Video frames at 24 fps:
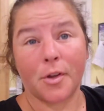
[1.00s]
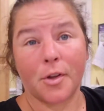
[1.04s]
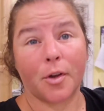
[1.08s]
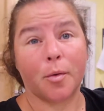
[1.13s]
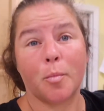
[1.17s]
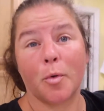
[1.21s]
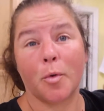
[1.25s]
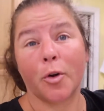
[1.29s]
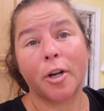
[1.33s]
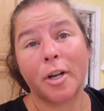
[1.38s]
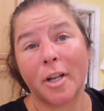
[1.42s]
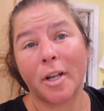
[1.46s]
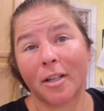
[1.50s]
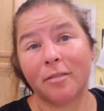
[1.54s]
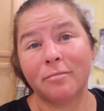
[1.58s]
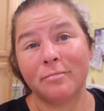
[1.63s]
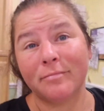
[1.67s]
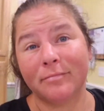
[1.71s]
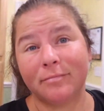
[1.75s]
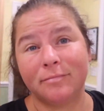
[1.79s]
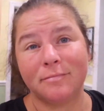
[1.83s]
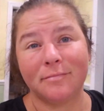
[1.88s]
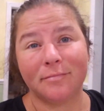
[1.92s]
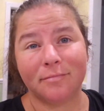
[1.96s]
Good morning.
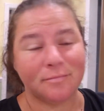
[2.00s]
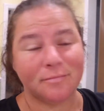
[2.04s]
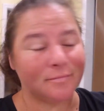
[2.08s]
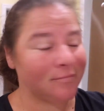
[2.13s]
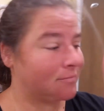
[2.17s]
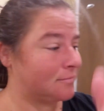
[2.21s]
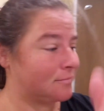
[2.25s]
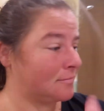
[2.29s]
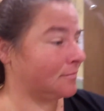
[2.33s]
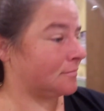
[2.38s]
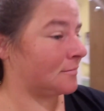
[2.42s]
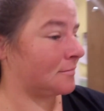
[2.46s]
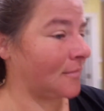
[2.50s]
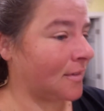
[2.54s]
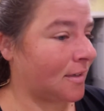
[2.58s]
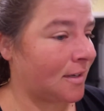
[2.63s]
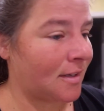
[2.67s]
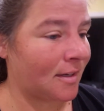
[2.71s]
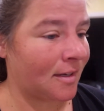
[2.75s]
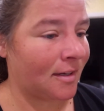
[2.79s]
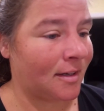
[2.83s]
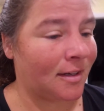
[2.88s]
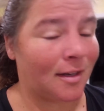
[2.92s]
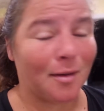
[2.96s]

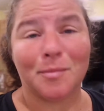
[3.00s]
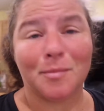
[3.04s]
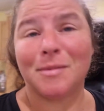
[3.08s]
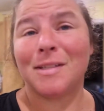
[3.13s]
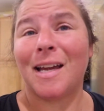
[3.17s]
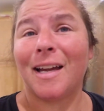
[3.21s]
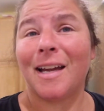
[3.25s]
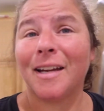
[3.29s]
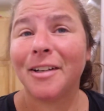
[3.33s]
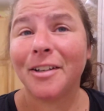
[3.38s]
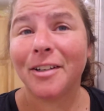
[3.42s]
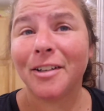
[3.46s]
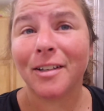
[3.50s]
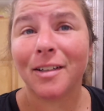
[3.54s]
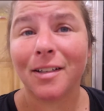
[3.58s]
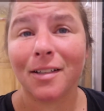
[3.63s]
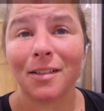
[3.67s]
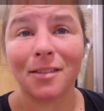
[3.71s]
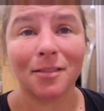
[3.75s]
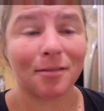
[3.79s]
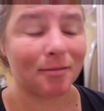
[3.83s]
Yeah? I'm tired.